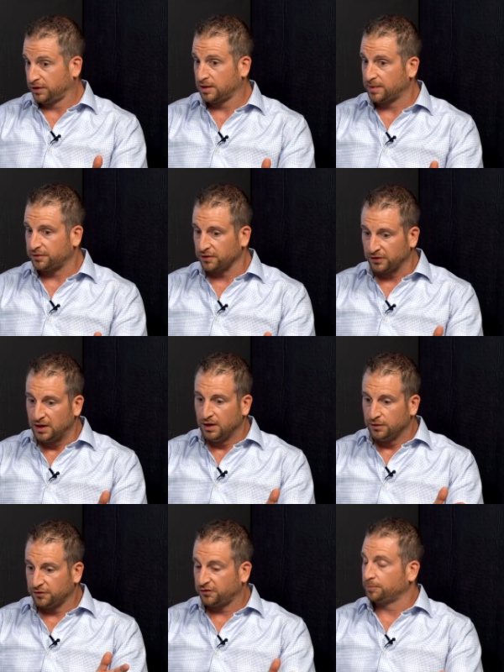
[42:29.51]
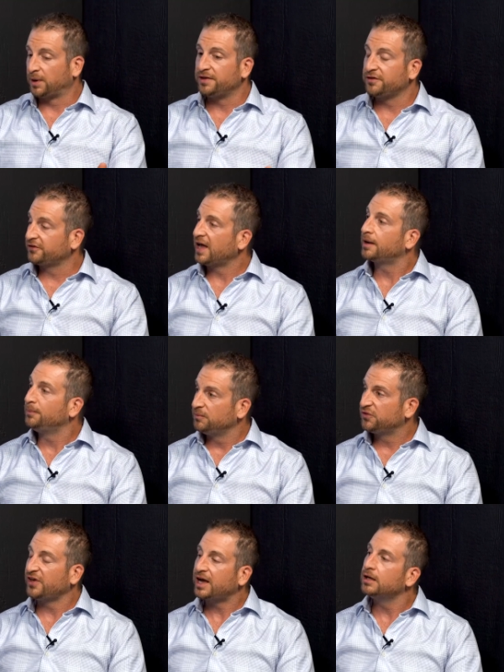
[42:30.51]
Think about this. This is probably the
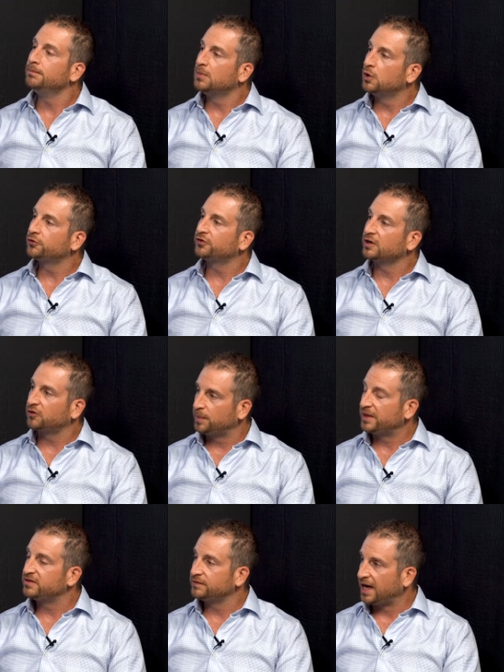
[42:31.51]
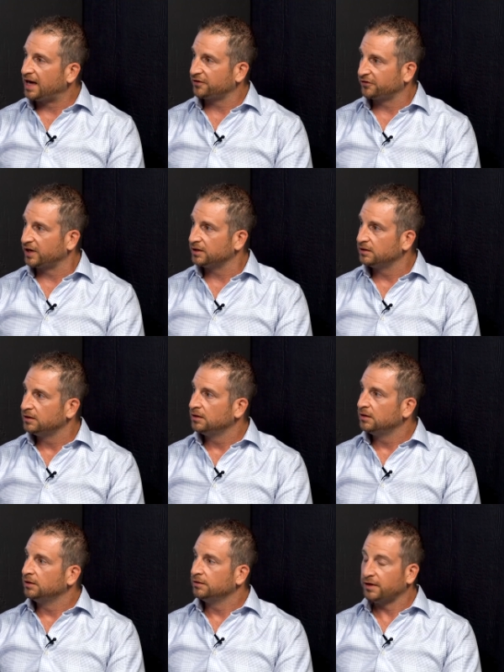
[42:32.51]
second most expensive asset
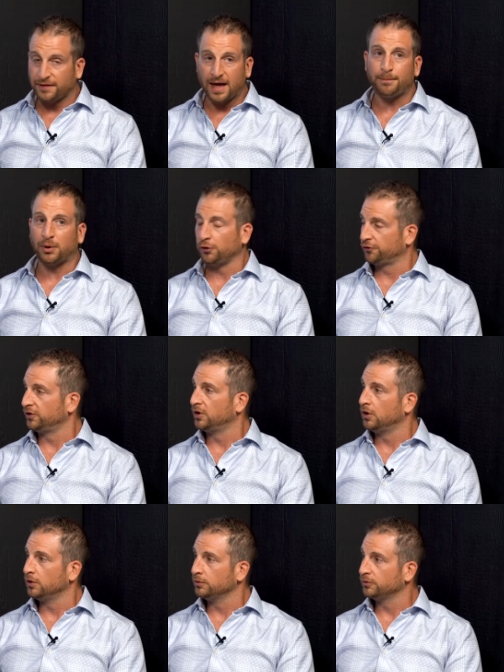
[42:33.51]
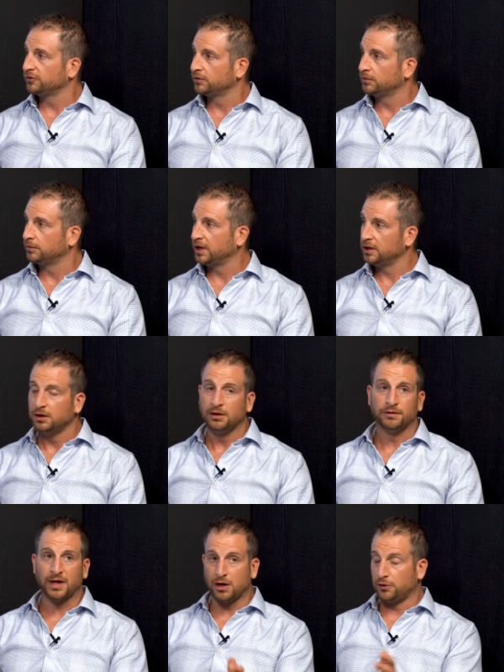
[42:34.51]
that person owns, right?
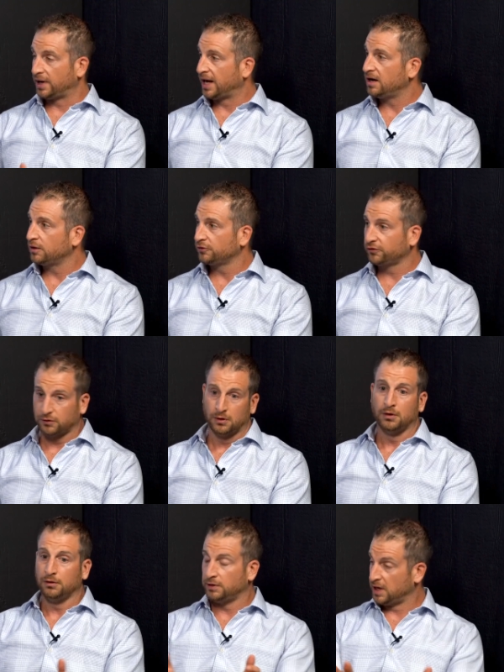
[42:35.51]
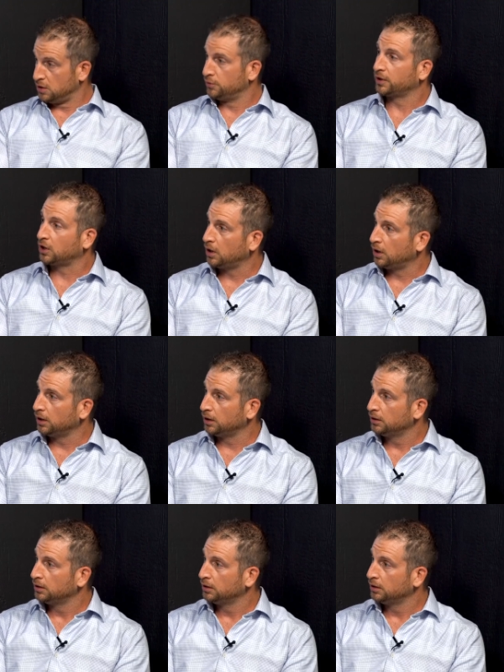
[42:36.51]
They own a house. They own a car.